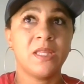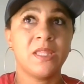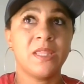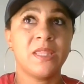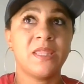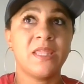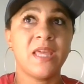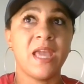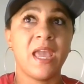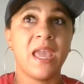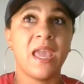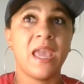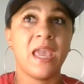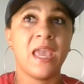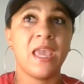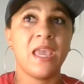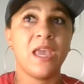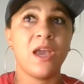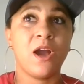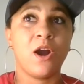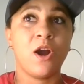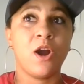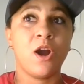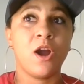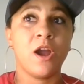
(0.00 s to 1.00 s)

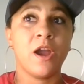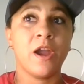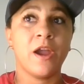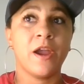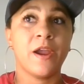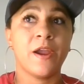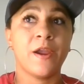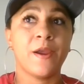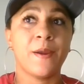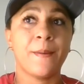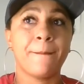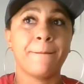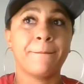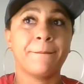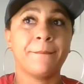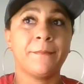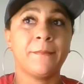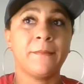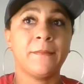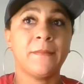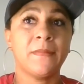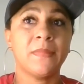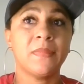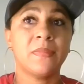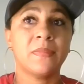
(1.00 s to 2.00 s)
They are,
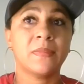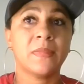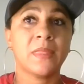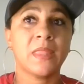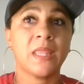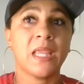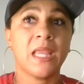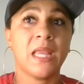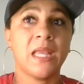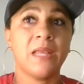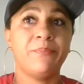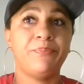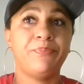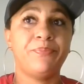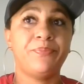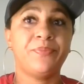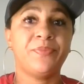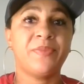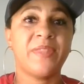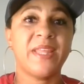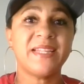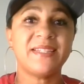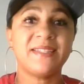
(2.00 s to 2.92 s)
they